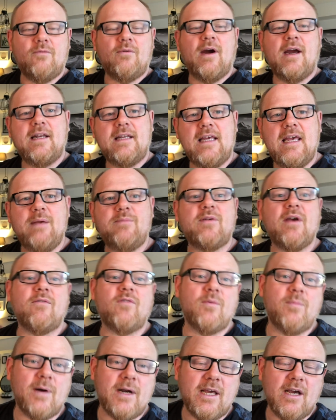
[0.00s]
right? Keeps
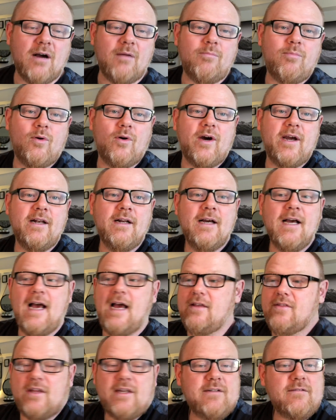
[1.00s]
everybody on point.
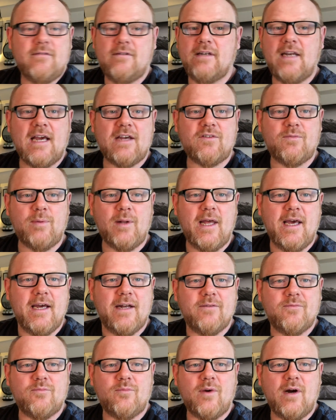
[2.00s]
And then next
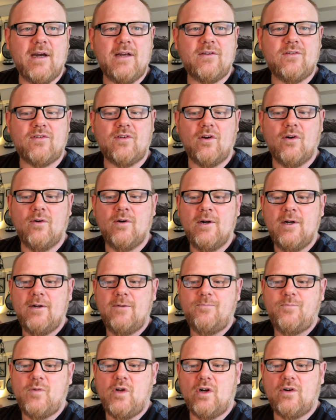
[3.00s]
plan, right? So,
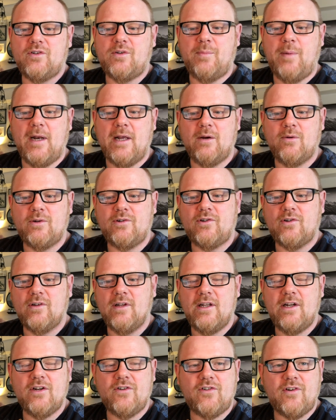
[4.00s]
you know, depending on what your
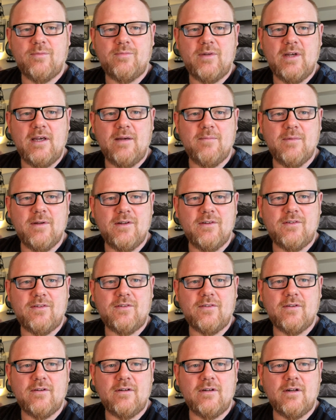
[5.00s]
leadership team
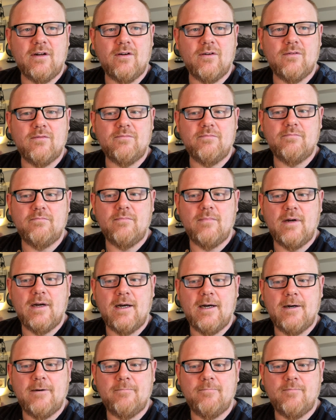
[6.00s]
is, you know,
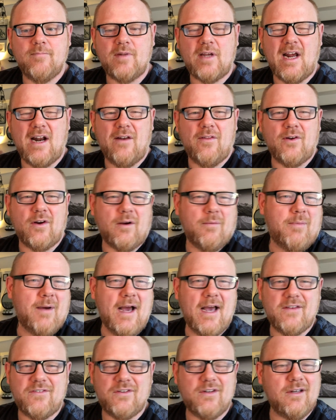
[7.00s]
kind of their
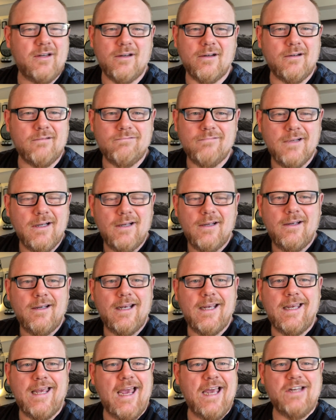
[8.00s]
capacity or
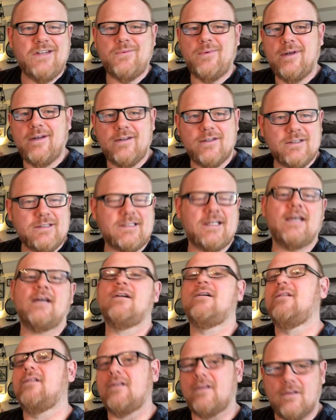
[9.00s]
engagement or
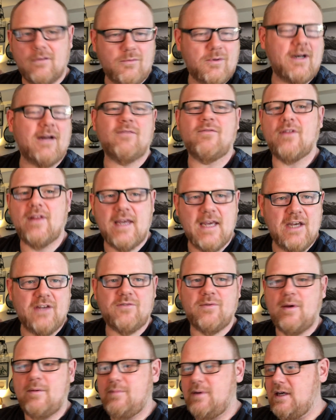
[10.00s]
skill or whatever the case may